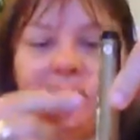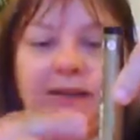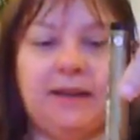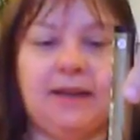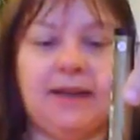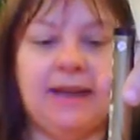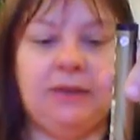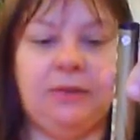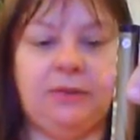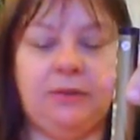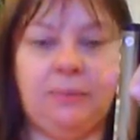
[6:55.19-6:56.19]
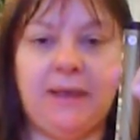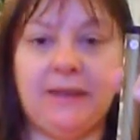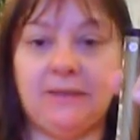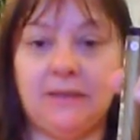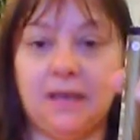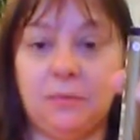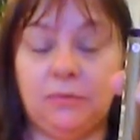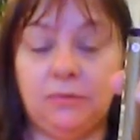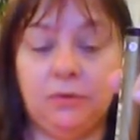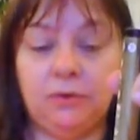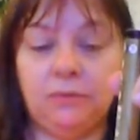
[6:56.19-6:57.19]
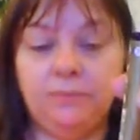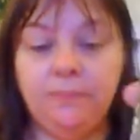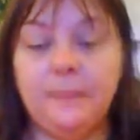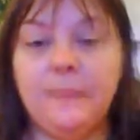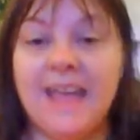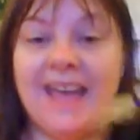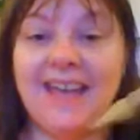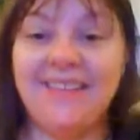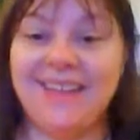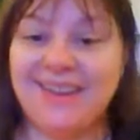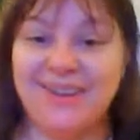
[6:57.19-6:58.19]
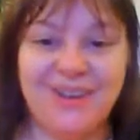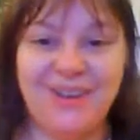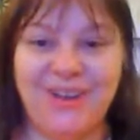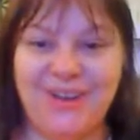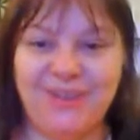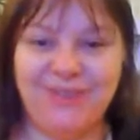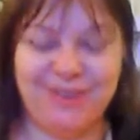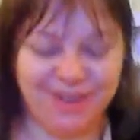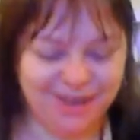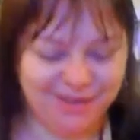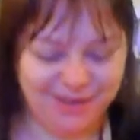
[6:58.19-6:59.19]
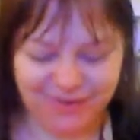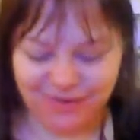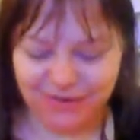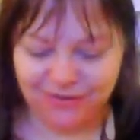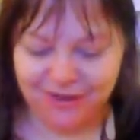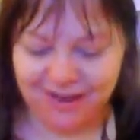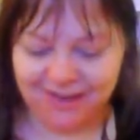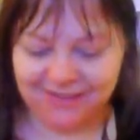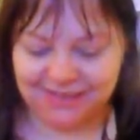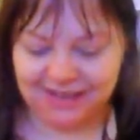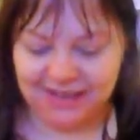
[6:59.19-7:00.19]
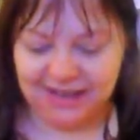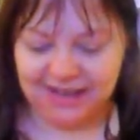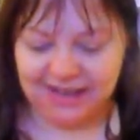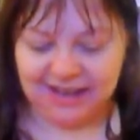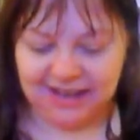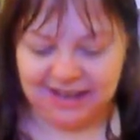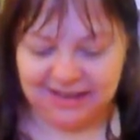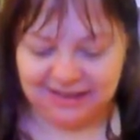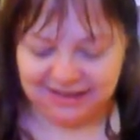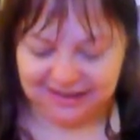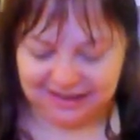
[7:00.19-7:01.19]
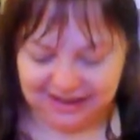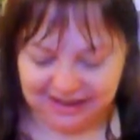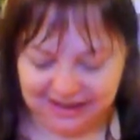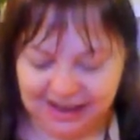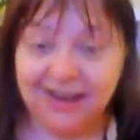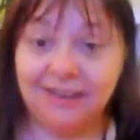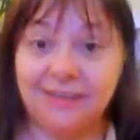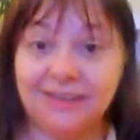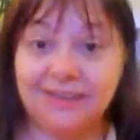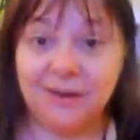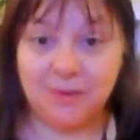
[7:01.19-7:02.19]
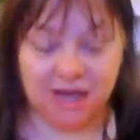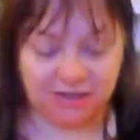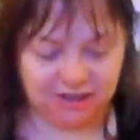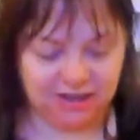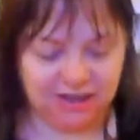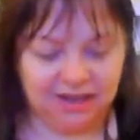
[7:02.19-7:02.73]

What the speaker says: That allows the paint to come through, and then off you go, off you write. And I love this so much